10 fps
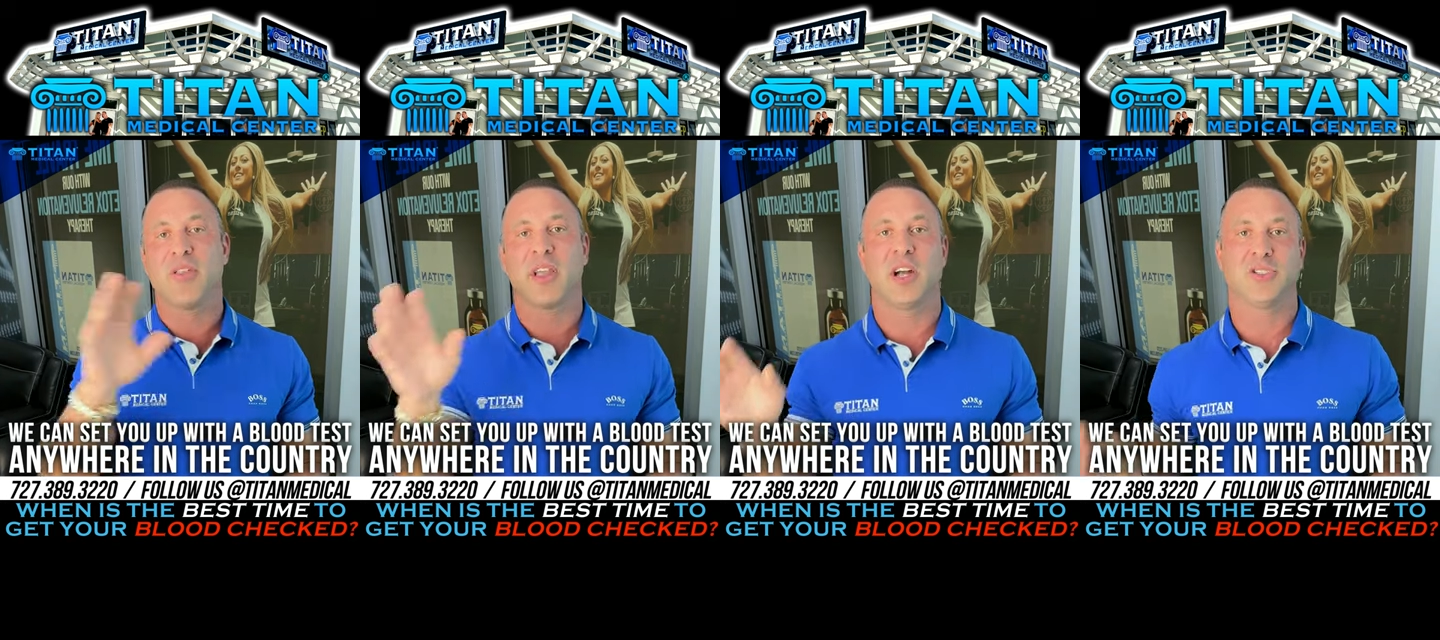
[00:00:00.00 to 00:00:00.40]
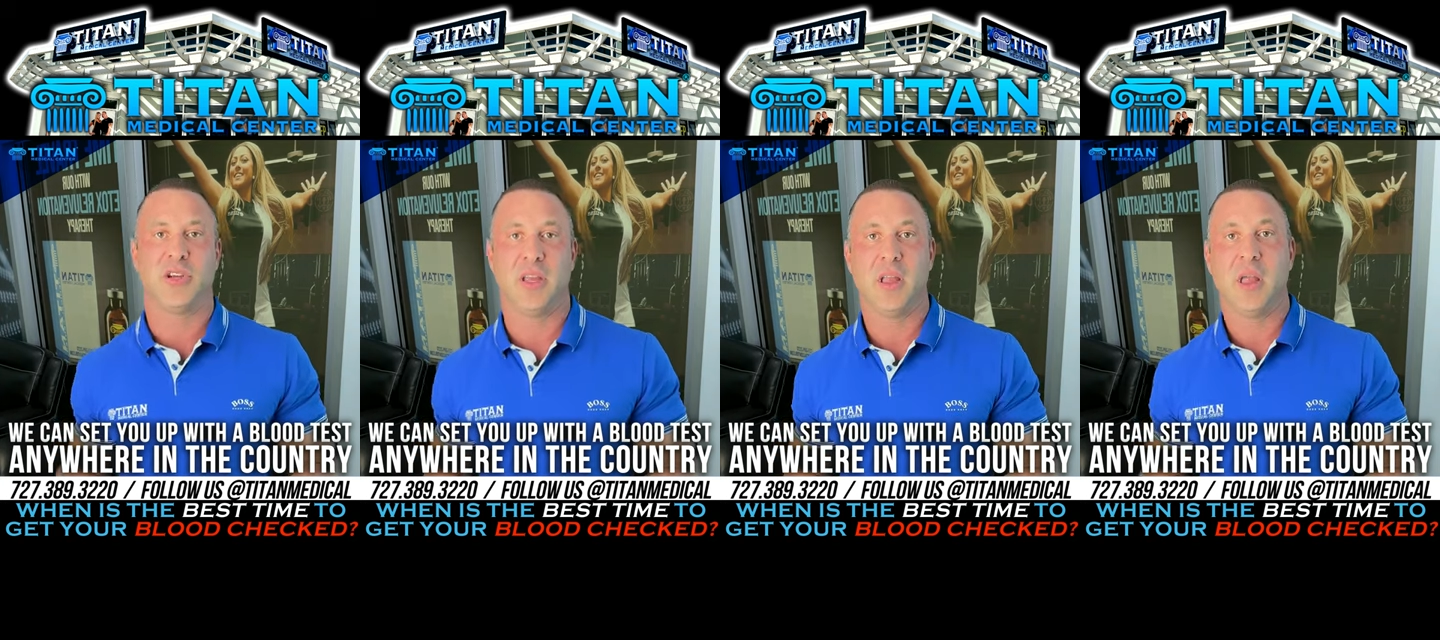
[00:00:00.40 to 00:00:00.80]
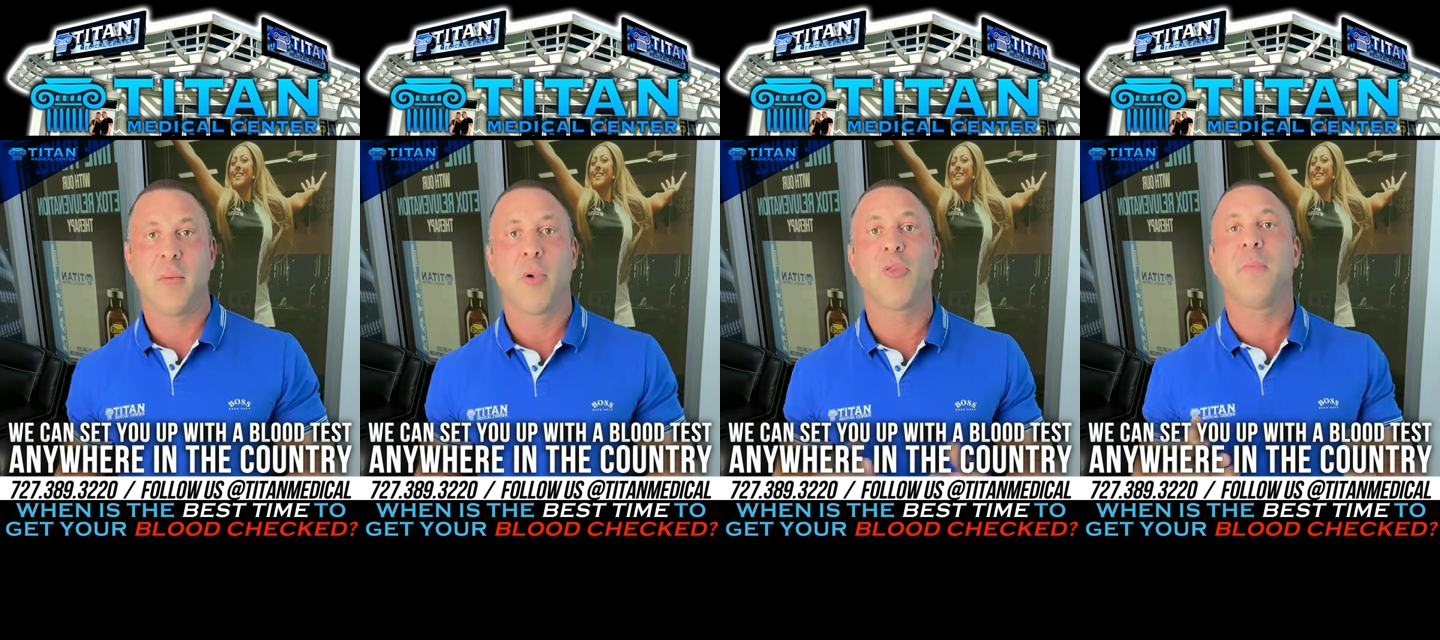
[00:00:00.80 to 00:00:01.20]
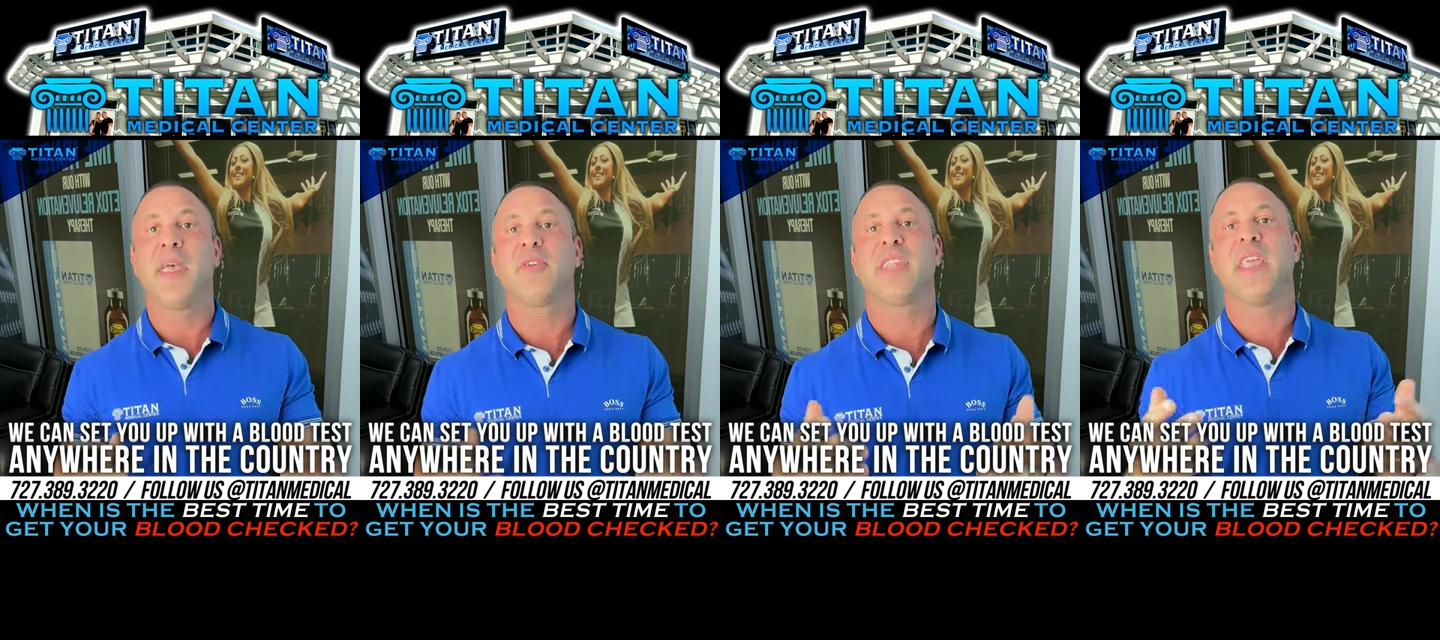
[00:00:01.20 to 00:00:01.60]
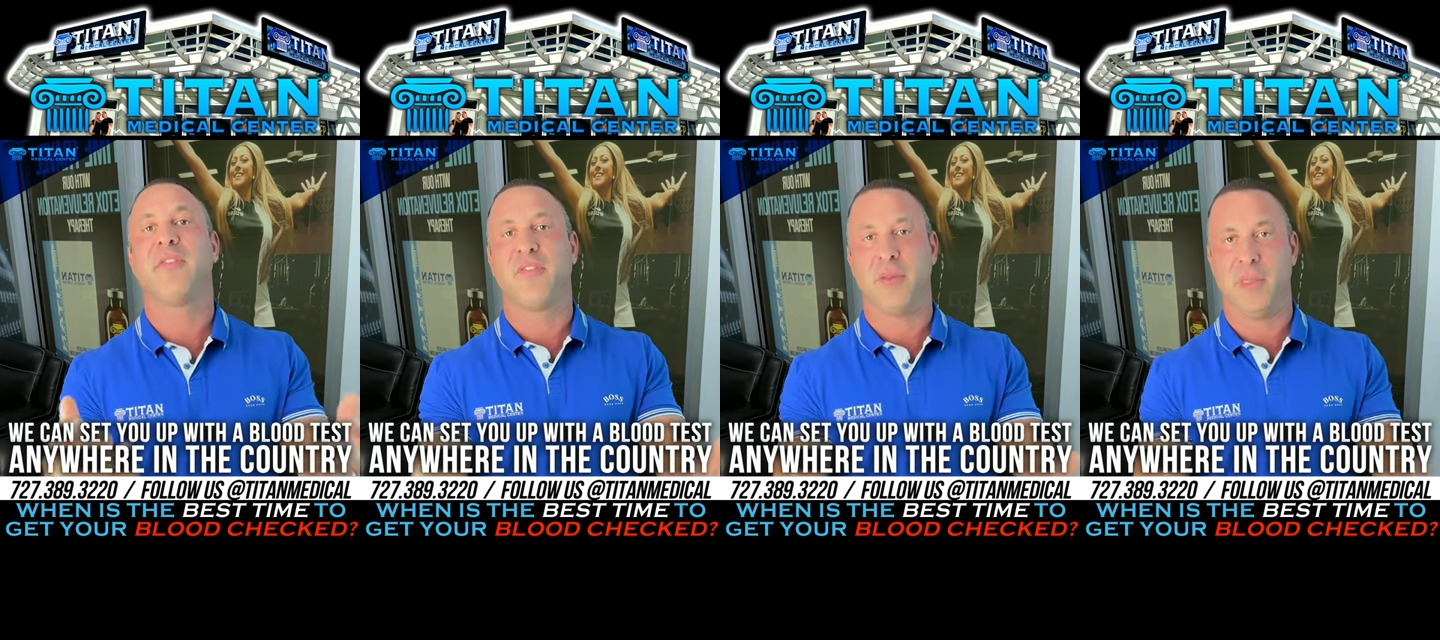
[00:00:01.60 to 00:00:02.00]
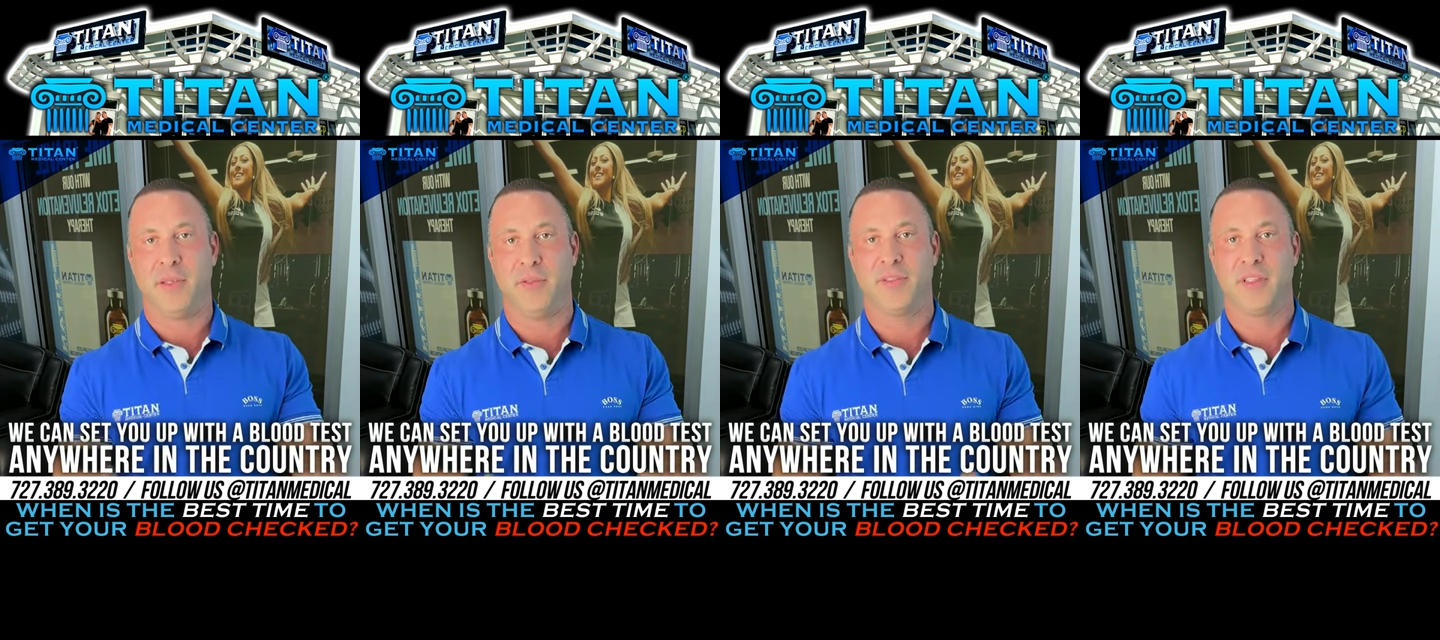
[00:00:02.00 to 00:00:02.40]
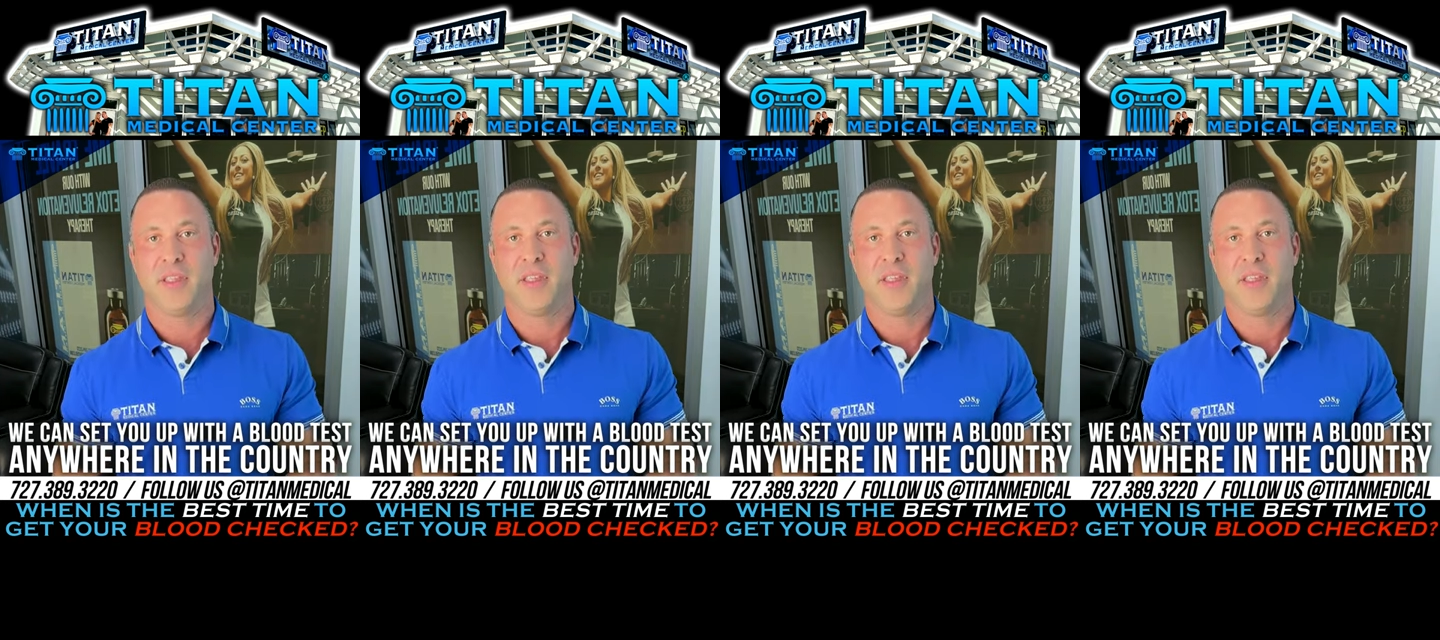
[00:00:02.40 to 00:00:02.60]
in the country, both males and females.